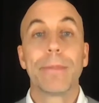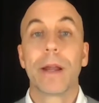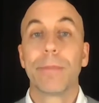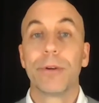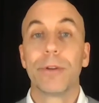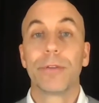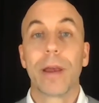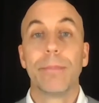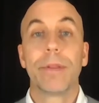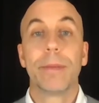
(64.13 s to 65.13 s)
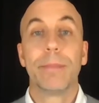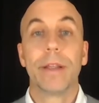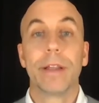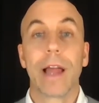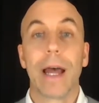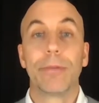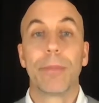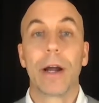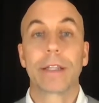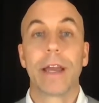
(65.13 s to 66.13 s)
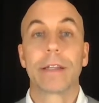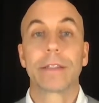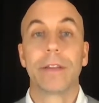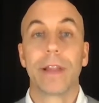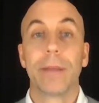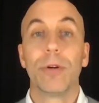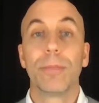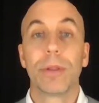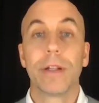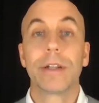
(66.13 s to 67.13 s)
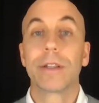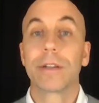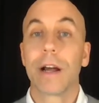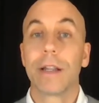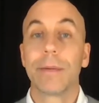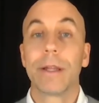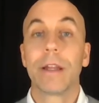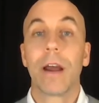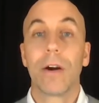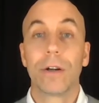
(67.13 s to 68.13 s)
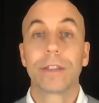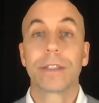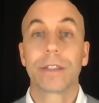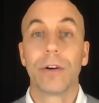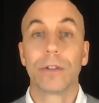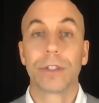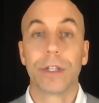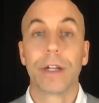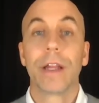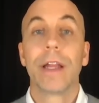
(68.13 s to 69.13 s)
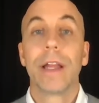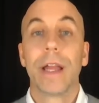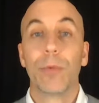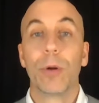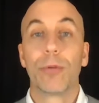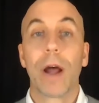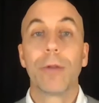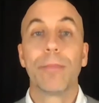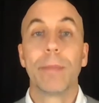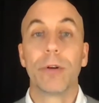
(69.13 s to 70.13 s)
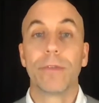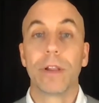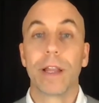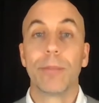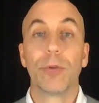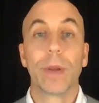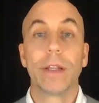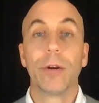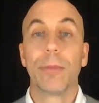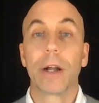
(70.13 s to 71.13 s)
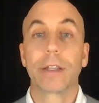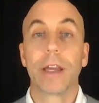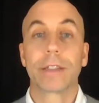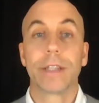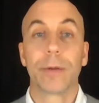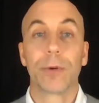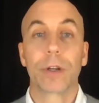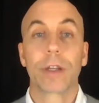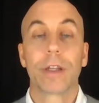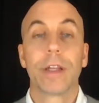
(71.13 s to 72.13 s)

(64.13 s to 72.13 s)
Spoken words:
and I produce Empathy Media Labs podcast on labor, political economy, arts, and culture. And we're a proud member of the Labor Radio Podcast Network.